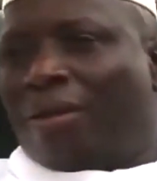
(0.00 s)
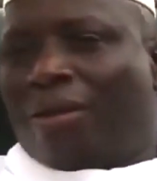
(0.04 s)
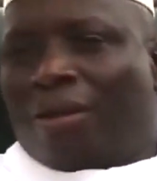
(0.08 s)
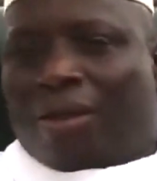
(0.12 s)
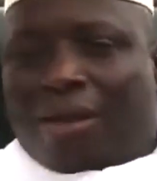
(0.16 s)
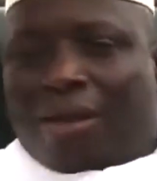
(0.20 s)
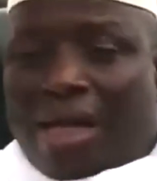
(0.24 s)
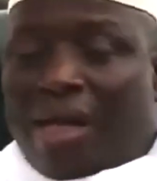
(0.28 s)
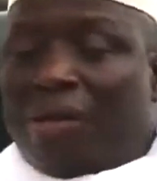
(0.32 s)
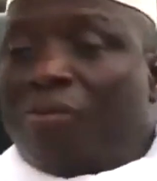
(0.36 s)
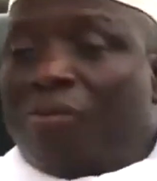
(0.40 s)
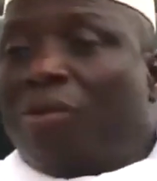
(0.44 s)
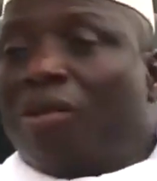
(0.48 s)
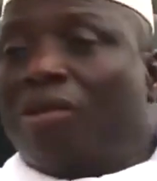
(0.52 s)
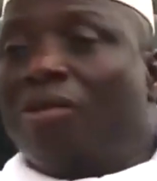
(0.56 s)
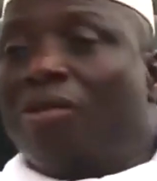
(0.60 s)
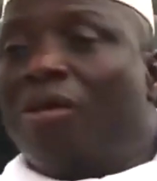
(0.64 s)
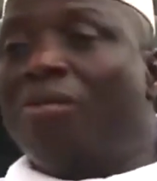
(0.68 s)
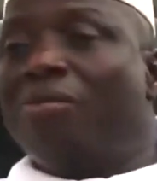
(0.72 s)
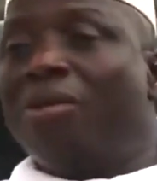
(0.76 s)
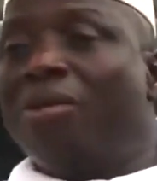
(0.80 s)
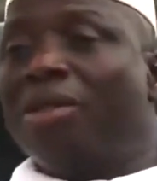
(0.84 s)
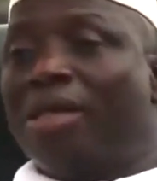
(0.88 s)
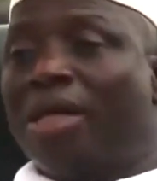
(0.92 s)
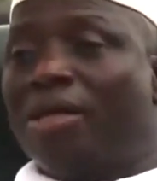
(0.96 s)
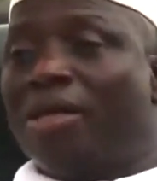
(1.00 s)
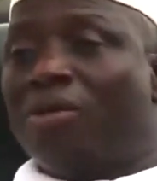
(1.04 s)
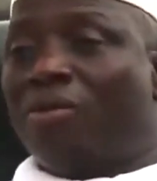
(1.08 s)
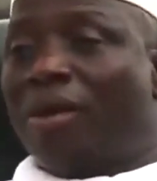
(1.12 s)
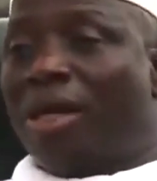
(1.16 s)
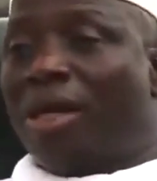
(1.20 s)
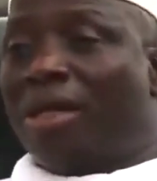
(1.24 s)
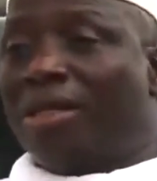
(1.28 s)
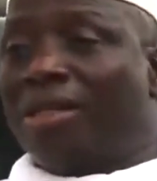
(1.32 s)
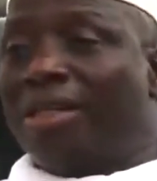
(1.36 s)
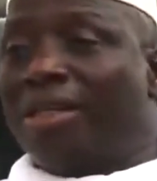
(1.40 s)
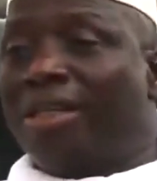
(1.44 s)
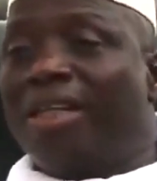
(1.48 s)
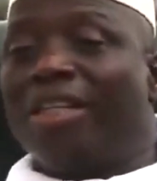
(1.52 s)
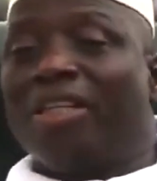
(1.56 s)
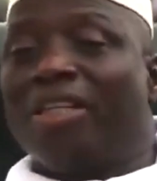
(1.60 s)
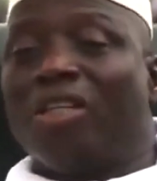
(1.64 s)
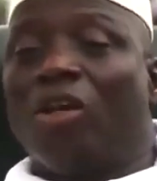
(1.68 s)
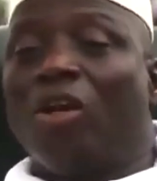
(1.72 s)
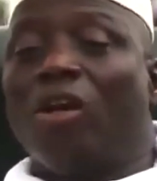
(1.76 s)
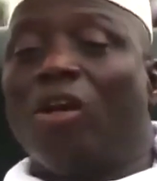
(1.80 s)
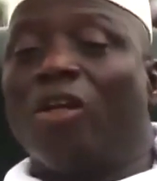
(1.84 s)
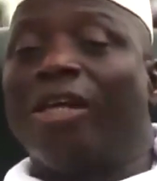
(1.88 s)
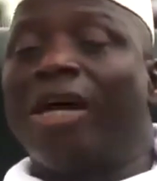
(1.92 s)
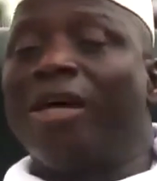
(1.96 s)
Yeah, but homosexuality
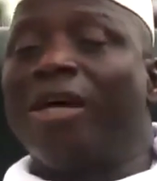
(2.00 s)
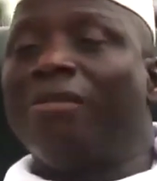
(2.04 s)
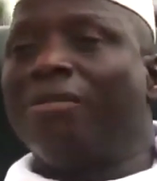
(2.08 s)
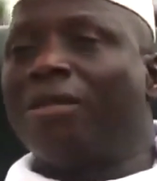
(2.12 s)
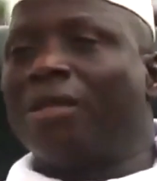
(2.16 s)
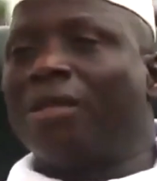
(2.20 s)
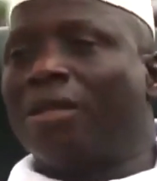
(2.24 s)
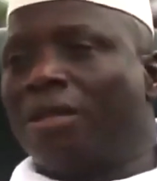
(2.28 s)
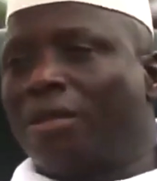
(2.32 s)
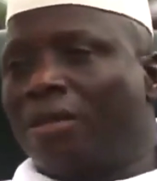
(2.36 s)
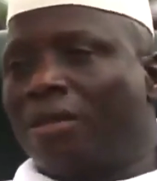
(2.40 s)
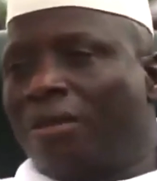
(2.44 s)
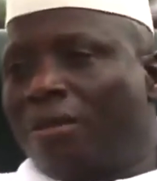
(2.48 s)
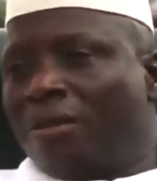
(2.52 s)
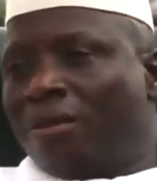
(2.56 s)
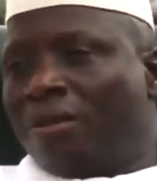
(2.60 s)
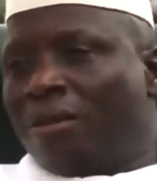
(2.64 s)
is un-African.